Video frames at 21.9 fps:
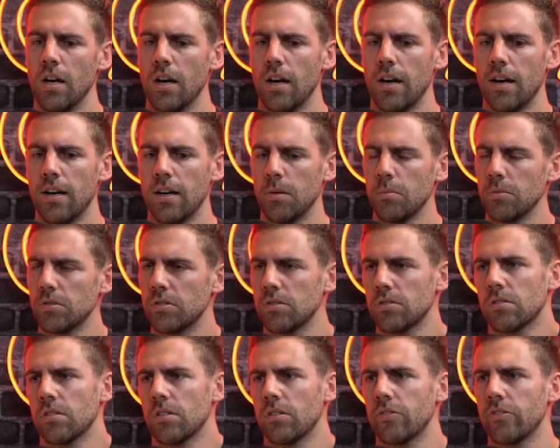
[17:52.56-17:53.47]
I
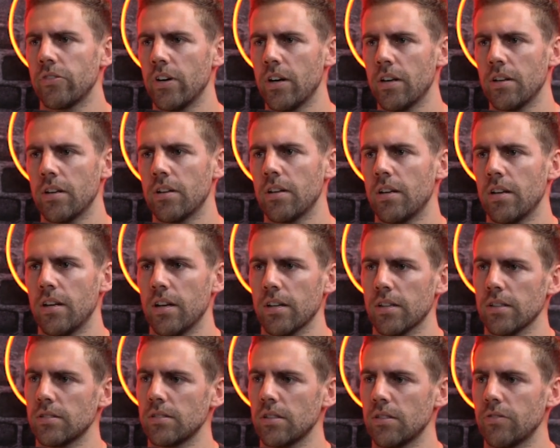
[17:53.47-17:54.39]
just couldn't find it. And
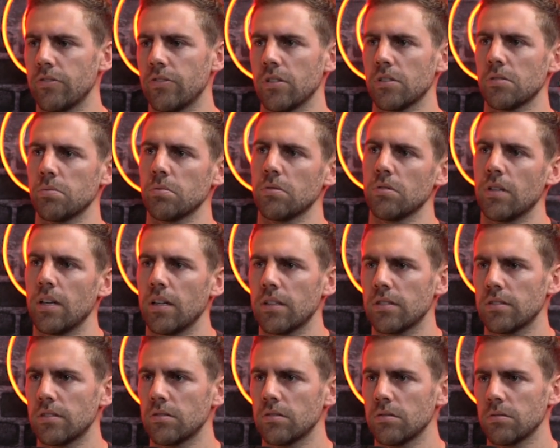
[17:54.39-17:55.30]
like I said,
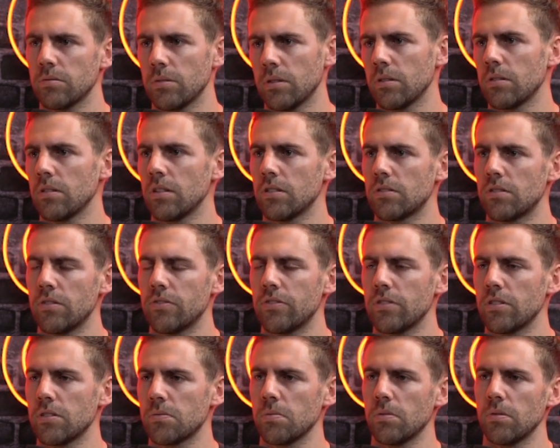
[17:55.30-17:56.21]
literally
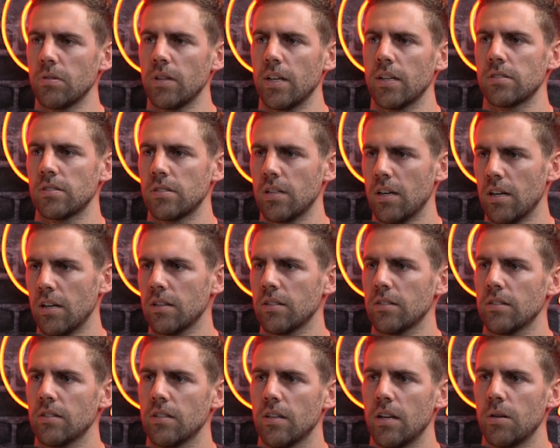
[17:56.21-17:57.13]
first ball next
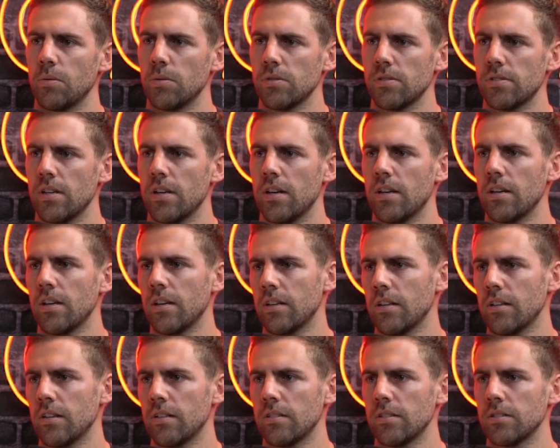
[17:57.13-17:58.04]
day, it was there, and
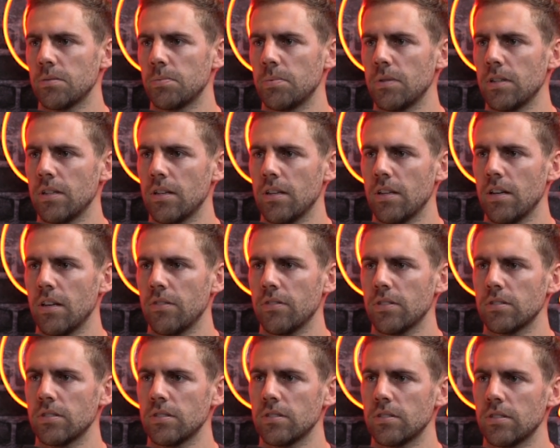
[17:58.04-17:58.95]
it's been there
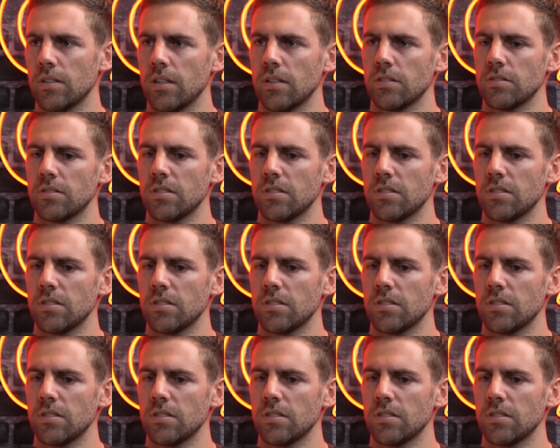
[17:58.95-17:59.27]
ever since again.